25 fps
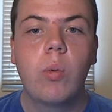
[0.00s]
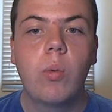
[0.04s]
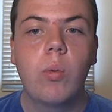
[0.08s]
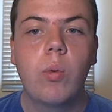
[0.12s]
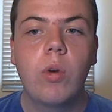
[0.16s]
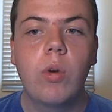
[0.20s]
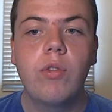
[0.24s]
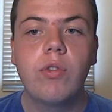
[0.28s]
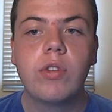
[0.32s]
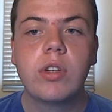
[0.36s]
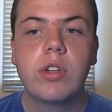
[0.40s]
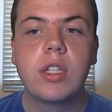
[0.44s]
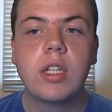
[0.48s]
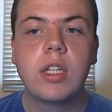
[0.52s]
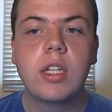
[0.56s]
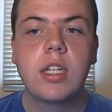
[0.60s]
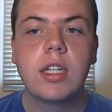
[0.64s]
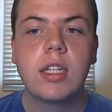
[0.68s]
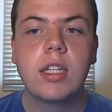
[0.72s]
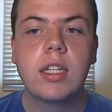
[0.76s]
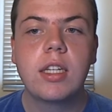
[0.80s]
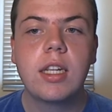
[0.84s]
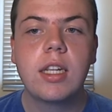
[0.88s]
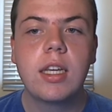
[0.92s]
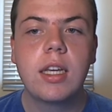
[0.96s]
West
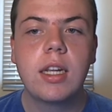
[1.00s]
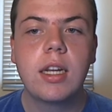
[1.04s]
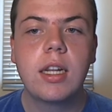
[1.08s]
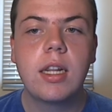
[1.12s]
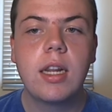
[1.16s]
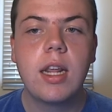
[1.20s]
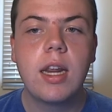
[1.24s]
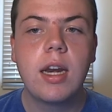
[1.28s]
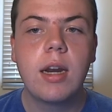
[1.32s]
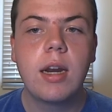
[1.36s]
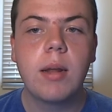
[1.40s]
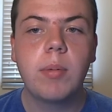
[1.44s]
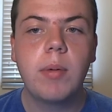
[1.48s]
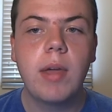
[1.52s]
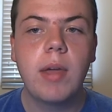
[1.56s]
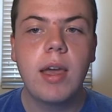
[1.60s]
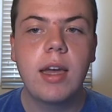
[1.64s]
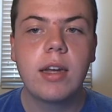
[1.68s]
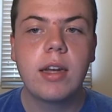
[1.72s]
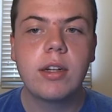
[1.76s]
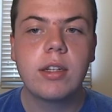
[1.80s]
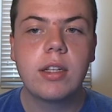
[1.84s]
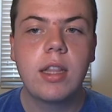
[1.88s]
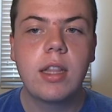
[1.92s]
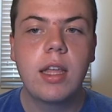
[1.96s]
Virginia did end up
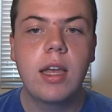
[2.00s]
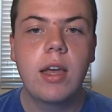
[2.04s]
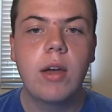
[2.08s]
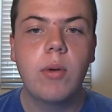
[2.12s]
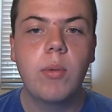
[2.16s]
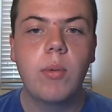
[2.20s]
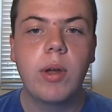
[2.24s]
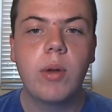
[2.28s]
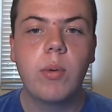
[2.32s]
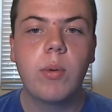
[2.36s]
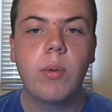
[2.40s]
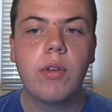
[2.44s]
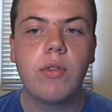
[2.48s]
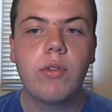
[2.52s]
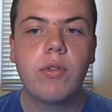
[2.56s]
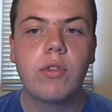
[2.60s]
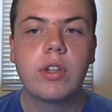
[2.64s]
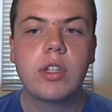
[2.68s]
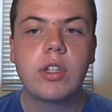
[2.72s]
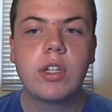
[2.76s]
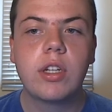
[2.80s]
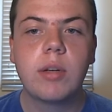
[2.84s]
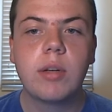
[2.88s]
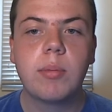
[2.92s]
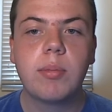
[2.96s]
cashing that. We had West
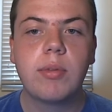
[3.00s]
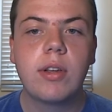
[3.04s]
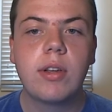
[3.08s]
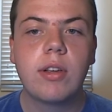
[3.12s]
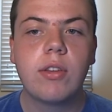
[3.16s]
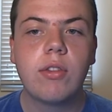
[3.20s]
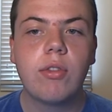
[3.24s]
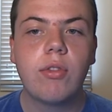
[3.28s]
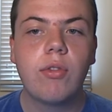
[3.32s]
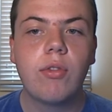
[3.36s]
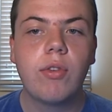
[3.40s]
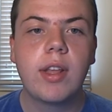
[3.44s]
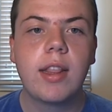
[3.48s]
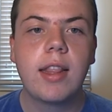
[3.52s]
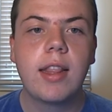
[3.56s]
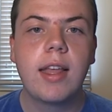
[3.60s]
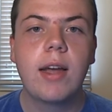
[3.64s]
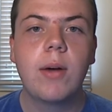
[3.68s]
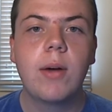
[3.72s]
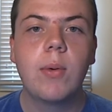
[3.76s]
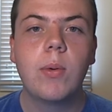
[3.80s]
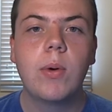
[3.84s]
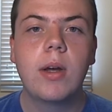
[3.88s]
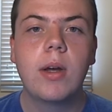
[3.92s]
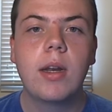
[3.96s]
Virginia plus 3 in
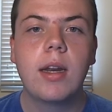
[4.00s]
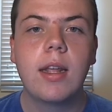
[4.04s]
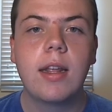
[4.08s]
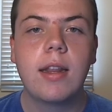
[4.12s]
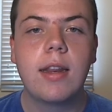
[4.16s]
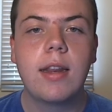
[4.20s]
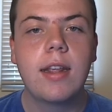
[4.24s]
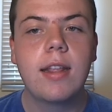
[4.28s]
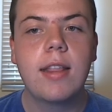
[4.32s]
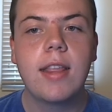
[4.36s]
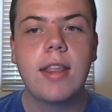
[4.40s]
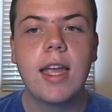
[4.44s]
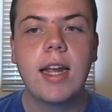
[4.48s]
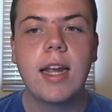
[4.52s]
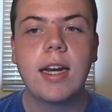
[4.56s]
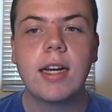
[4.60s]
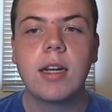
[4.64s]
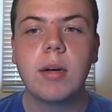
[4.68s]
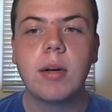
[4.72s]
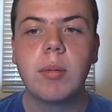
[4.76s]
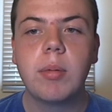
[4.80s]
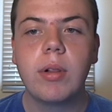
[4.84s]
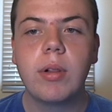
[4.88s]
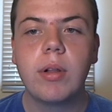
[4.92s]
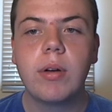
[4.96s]
that one. It did take
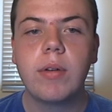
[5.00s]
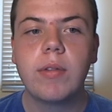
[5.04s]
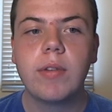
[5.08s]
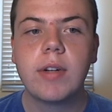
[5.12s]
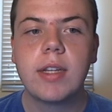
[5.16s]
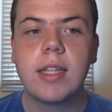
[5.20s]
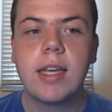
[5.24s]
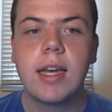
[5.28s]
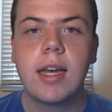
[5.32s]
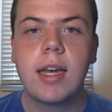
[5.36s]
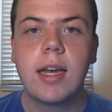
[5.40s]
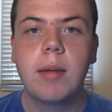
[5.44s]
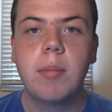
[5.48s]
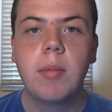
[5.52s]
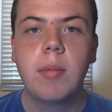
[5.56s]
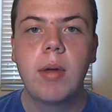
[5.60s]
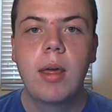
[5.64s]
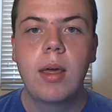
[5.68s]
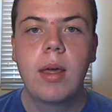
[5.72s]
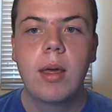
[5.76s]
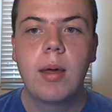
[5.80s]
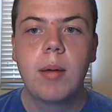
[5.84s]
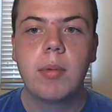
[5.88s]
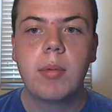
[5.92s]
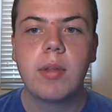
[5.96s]
double overtime,
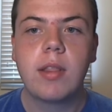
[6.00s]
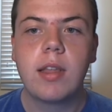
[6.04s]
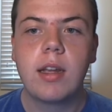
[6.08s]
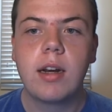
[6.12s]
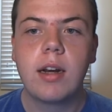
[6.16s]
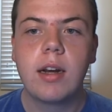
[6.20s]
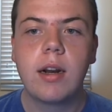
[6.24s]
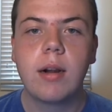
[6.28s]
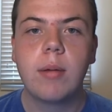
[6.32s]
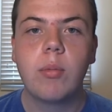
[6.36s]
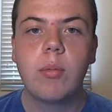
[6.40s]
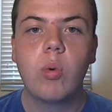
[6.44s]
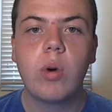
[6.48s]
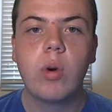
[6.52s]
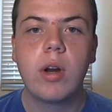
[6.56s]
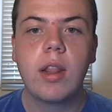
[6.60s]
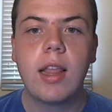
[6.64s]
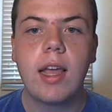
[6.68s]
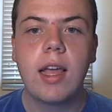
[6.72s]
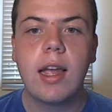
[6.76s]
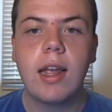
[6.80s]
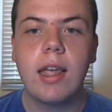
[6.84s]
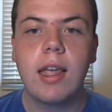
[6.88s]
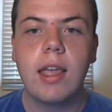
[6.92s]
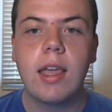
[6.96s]
but they ended up winning
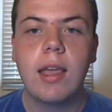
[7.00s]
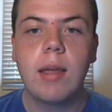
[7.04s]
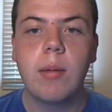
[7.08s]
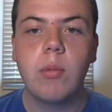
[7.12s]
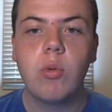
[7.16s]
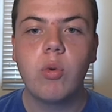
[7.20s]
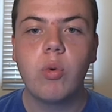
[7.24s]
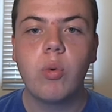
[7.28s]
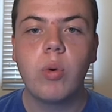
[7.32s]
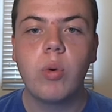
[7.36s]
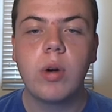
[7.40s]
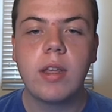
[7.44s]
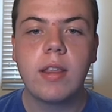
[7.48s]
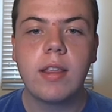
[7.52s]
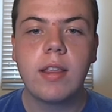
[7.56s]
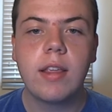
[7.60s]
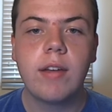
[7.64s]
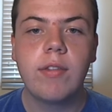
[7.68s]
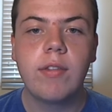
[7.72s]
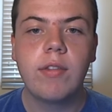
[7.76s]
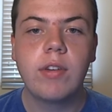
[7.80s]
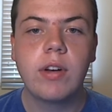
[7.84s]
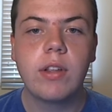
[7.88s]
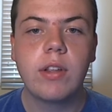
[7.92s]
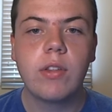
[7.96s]
that game
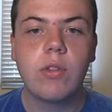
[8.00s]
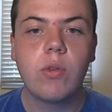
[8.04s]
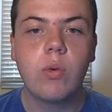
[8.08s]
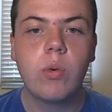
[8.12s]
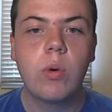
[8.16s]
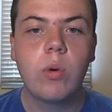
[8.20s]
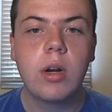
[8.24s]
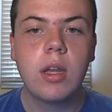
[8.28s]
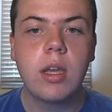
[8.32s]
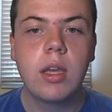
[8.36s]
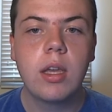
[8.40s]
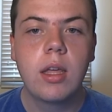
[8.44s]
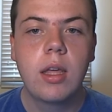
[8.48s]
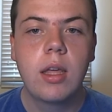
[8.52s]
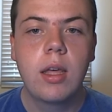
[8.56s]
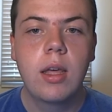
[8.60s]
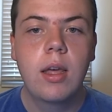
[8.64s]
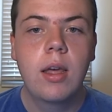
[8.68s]
27-20.